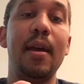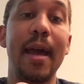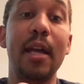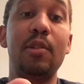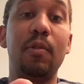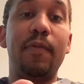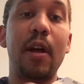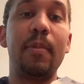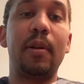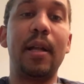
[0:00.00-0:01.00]
actual
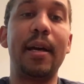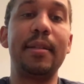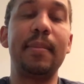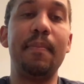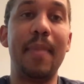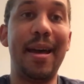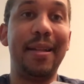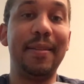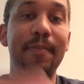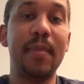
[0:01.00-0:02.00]
fiberglass
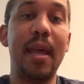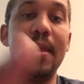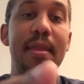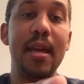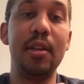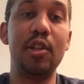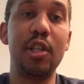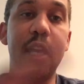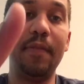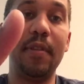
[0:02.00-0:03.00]
mat, and then
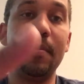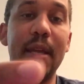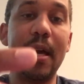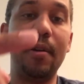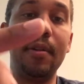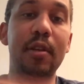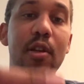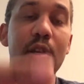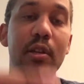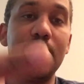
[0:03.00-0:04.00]
shave them down,
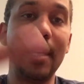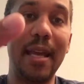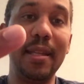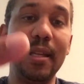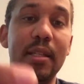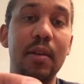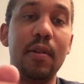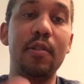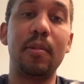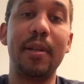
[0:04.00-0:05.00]
sand the
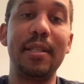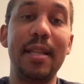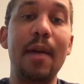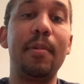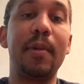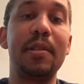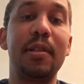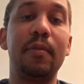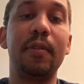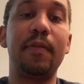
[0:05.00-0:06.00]
interior so I'm not stabbing
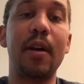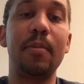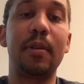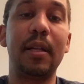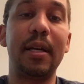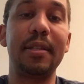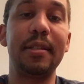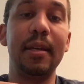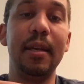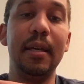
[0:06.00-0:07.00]
myself with fiberglass,
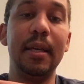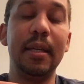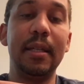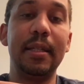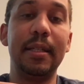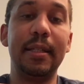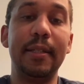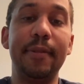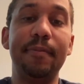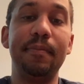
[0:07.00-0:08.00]

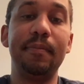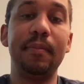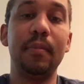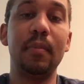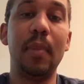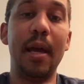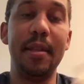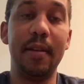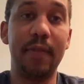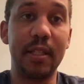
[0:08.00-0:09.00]
and
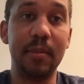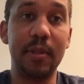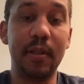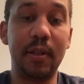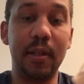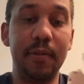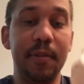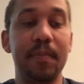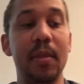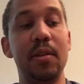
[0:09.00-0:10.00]
then affix them to the gloves.
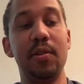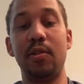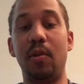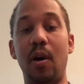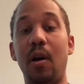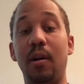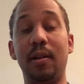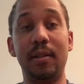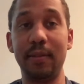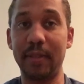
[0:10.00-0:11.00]
So
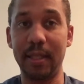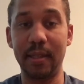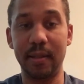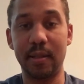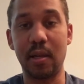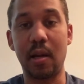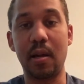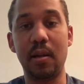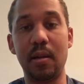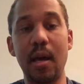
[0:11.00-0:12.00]
all of these,
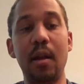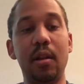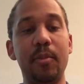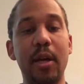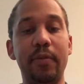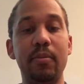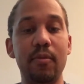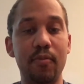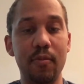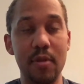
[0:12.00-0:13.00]
not all of them are going to have
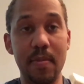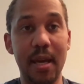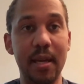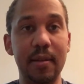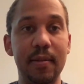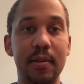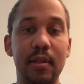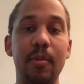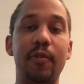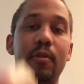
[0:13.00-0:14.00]
to be remade.
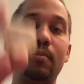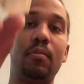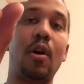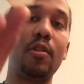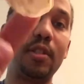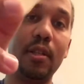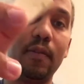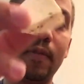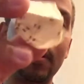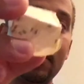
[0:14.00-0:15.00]
Some of them are still
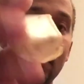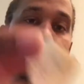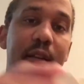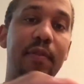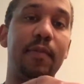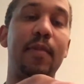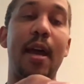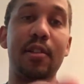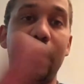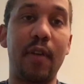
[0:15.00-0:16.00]
functional. I'll just have to
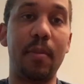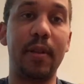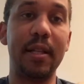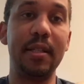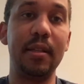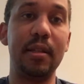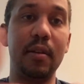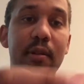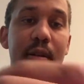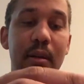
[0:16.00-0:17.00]
actually fiberglass the
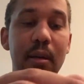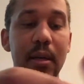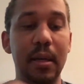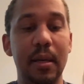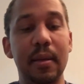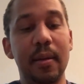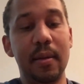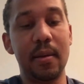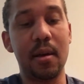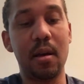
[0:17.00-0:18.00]
interior.
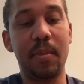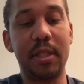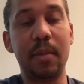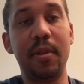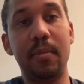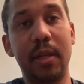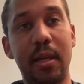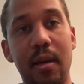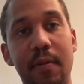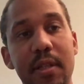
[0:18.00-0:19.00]
But some of them,
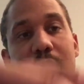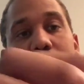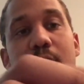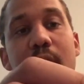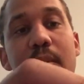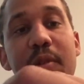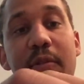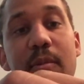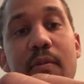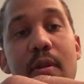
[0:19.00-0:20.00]
like obviously these broken ones, will
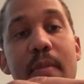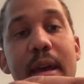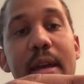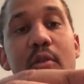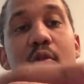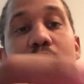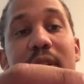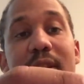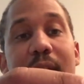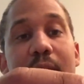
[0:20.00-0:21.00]
have to be remade or
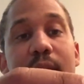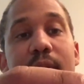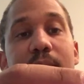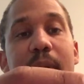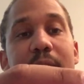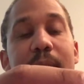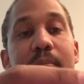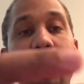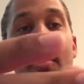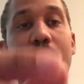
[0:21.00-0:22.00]
rescaled, because
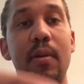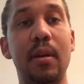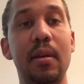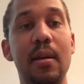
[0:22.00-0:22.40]
it broke